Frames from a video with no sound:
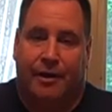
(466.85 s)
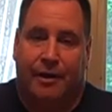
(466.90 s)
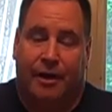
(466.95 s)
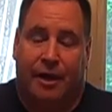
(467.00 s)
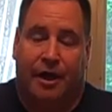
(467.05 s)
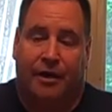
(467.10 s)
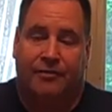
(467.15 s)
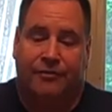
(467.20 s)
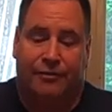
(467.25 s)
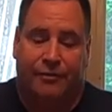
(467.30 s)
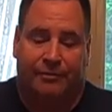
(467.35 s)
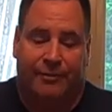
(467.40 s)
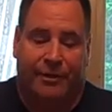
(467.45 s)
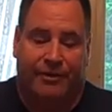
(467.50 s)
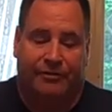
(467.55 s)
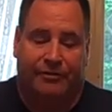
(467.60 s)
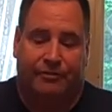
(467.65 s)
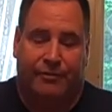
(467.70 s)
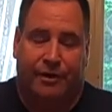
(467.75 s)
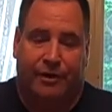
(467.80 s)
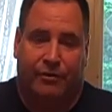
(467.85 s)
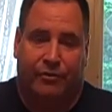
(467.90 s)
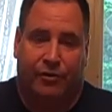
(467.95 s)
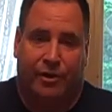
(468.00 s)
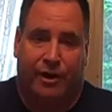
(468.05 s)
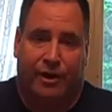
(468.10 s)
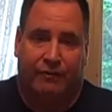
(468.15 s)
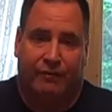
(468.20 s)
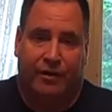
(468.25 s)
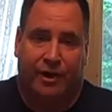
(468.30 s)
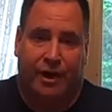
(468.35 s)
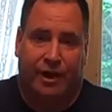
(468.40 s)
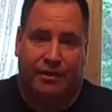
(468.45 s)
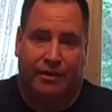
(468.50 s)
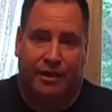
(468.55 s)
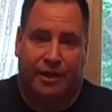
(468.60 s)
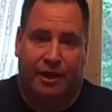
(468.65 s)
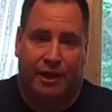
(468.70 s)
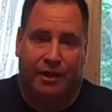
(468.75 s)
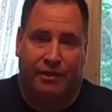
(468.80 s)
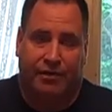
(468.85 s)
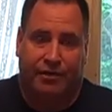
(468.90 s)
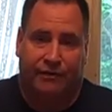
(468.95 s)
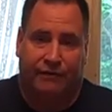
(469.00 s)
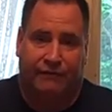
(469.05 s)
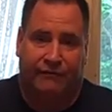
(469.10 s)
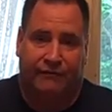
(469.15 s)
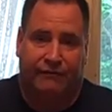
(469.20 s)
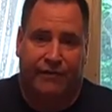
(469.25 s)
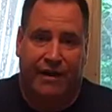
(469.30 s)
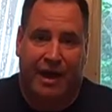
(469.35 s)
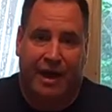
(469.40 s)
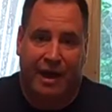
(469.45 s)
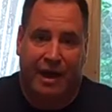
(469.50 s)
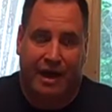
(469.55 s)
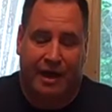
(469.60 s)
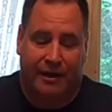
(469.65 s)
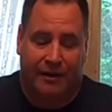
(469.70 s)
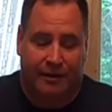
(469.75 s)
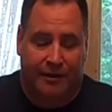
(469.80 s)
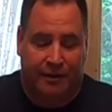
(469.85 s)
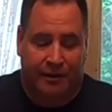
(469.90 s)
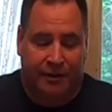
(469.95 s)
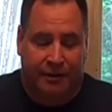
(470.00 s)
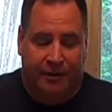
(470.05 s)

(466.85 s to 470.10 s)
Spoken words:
And it also means to be aware of an educational fad.